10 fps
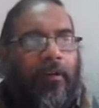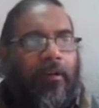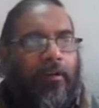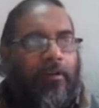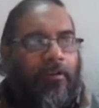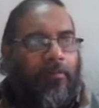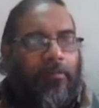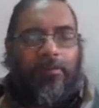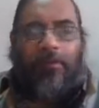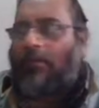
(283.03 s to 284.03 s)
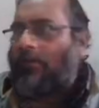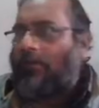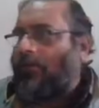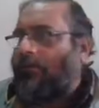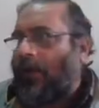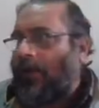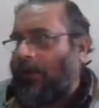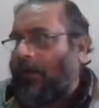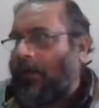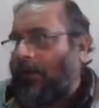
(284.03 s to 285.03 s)
distribution of
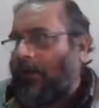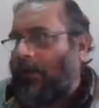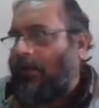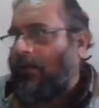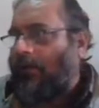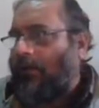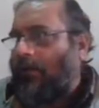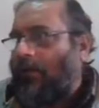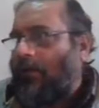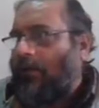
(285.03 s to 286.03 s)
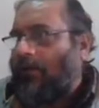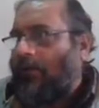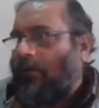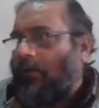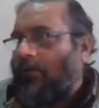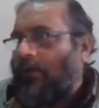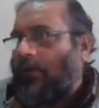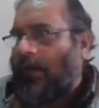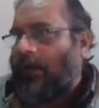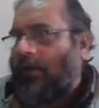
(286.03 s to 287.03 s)
data, so
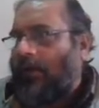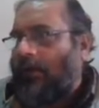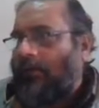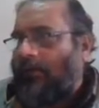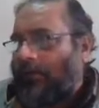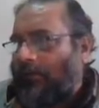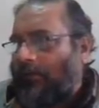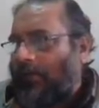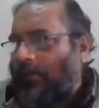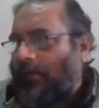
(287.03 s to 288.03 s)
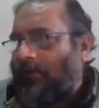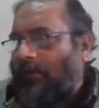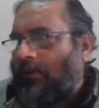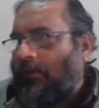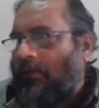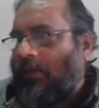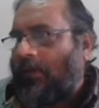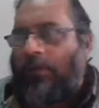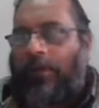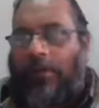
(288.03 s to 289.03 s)
data is distributed or
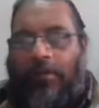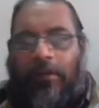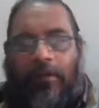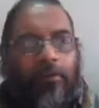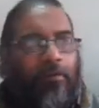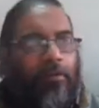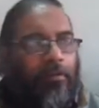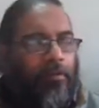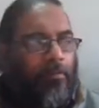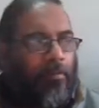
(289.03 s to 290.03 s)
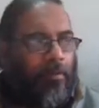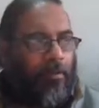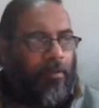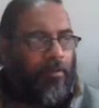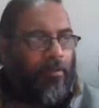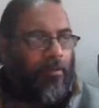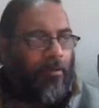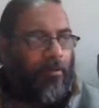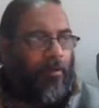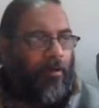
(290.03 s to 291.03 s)
computation is also distributed?
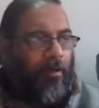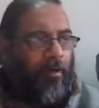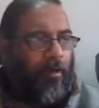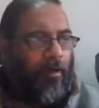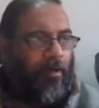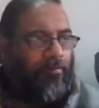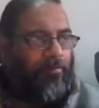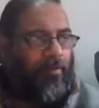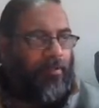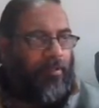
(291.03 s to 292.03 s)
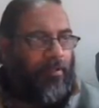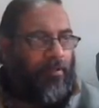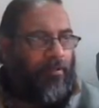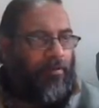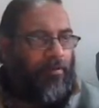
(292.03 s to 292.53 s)
And if we say